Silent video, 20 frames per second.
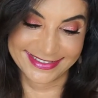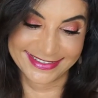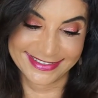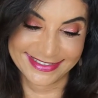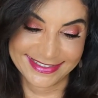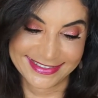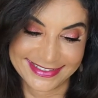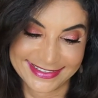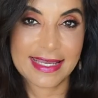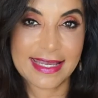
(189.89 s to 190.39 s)

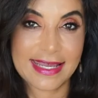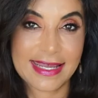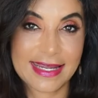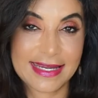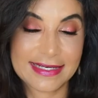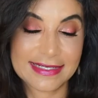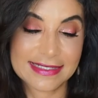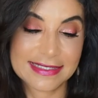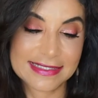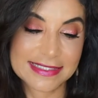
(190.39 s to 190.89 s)

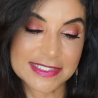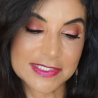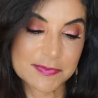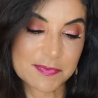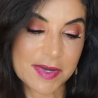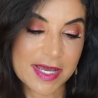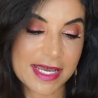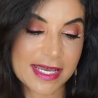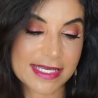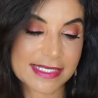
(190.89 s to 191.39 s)
and it is
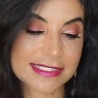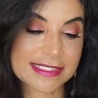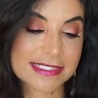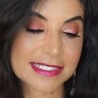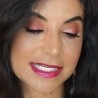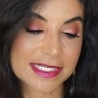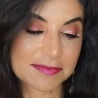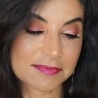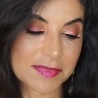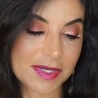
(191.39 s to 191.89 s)
by
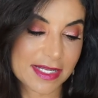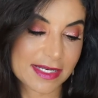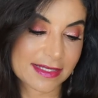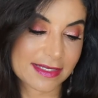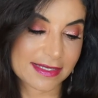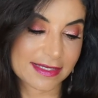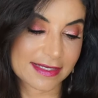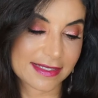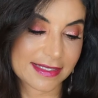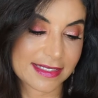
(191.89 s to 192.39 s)

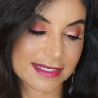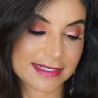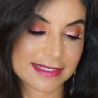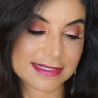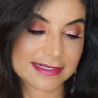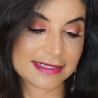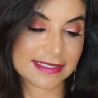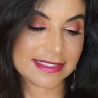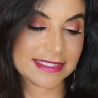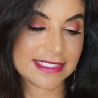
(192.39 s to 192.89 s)
SkinMedica. It
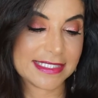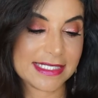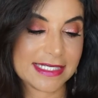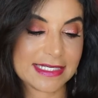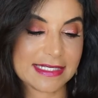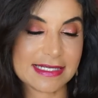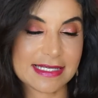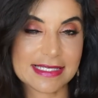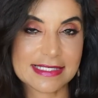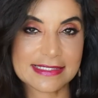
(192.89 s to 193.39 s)
is the
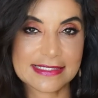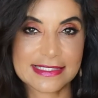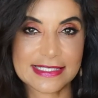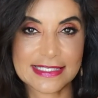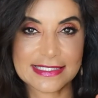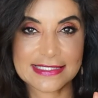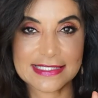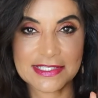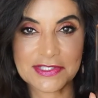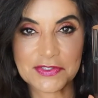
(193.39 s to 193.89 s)
TNS
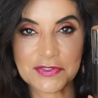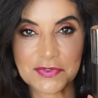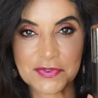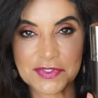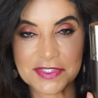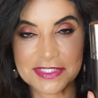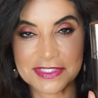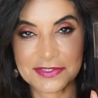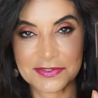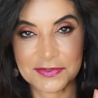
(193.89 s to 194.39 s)
Essential
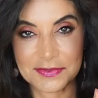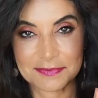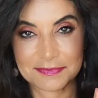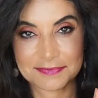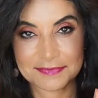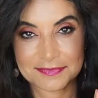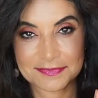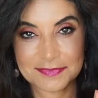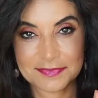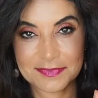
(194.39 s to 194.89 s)
Serum.
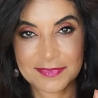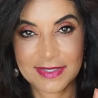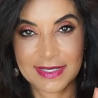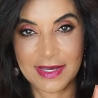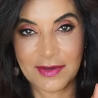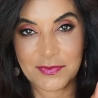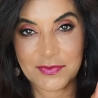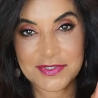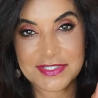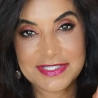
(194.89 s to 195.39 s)

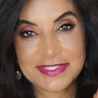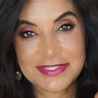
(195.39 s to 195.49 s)
I was